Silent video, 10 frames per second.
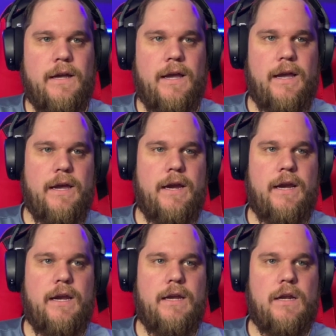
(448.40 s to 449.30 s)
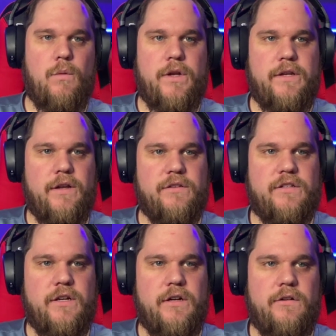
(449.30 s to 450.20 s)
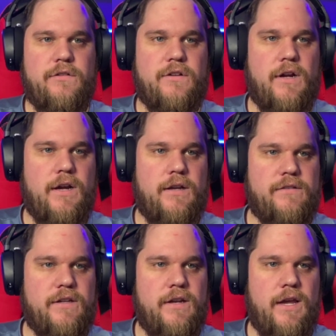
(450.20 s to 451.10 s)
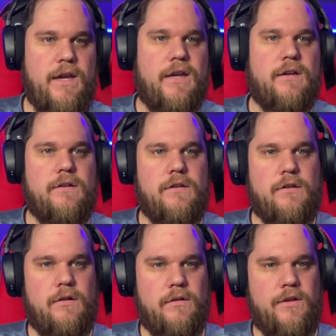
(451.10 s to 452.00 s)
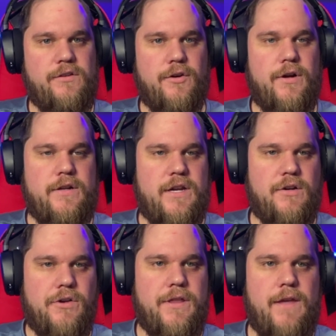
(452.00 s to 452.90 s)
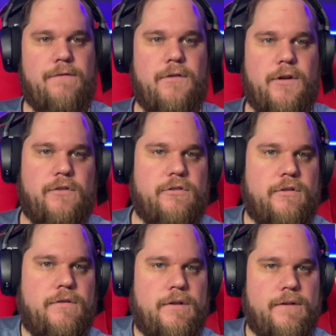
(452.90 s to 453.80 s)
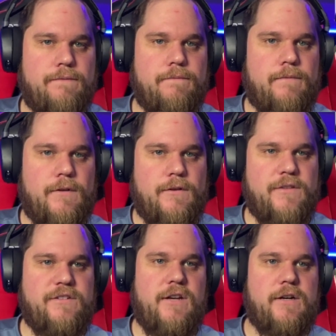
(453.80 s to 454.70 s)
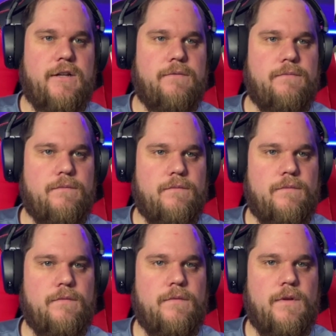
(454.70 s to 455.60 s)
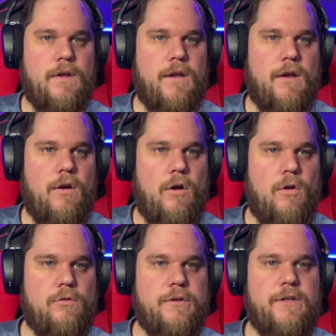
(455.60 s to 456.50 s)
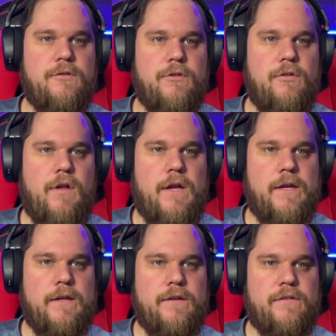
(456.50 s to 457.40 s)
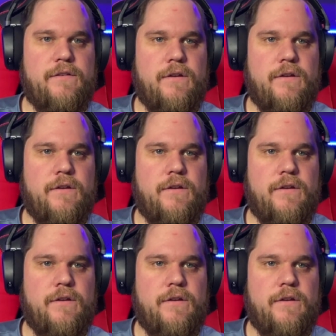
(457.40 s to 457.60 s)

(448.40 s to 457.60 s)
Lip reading: and I went downstairs and I said, hey, let's go ahead and take a look at that footage. Let's edit it. Only to realize